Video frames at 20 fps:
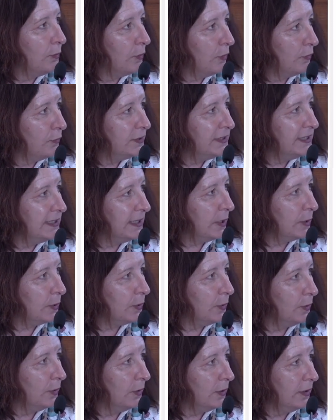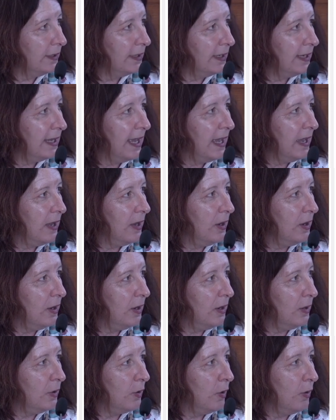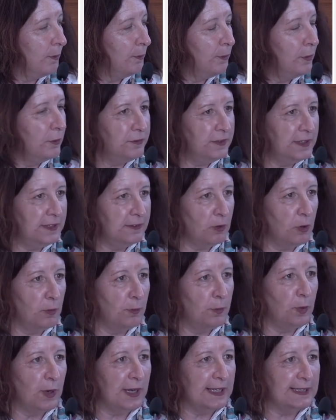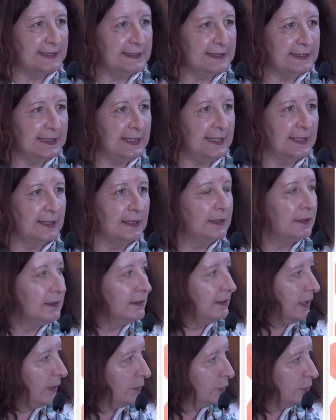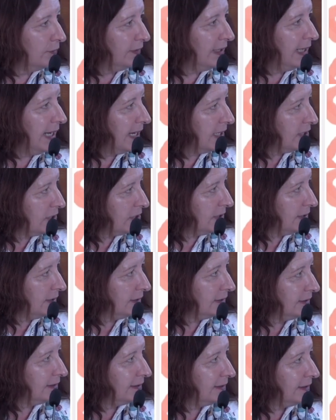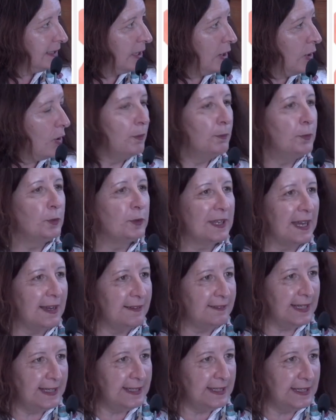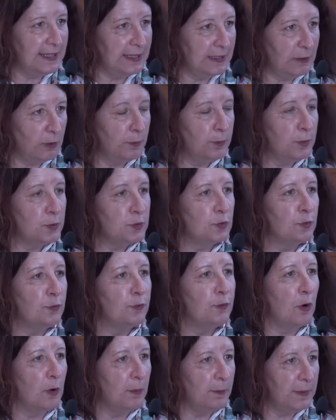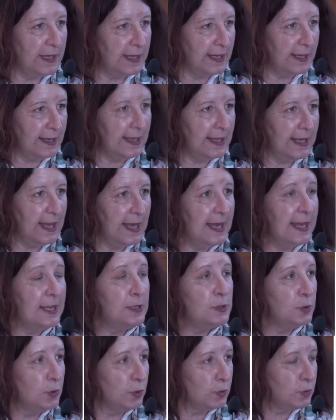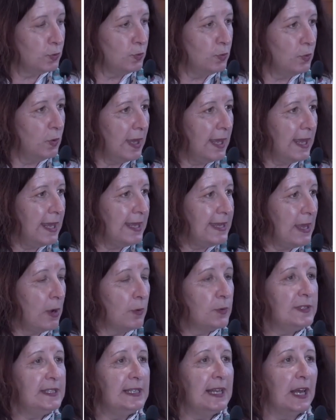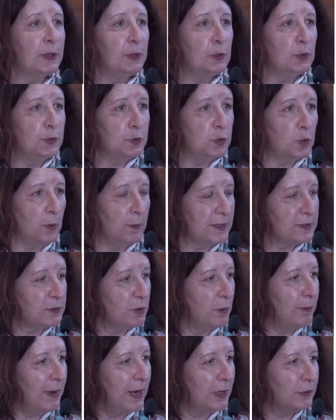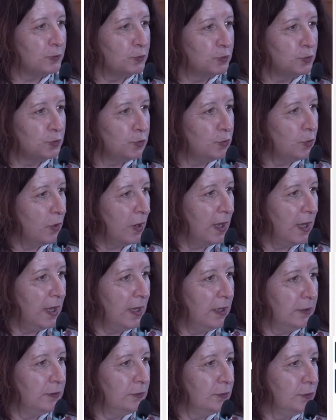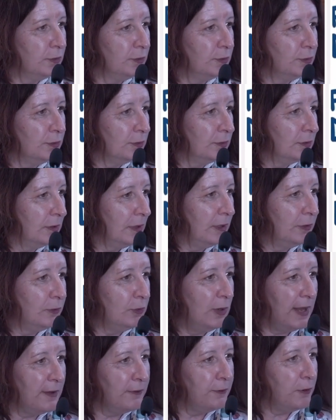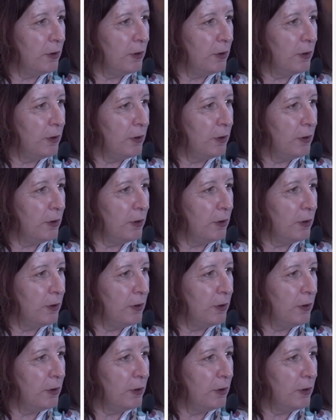medicines to hospitals and it will also be able to deliver uh, laboratory specimens uh, when necessary. So this means that we can remain in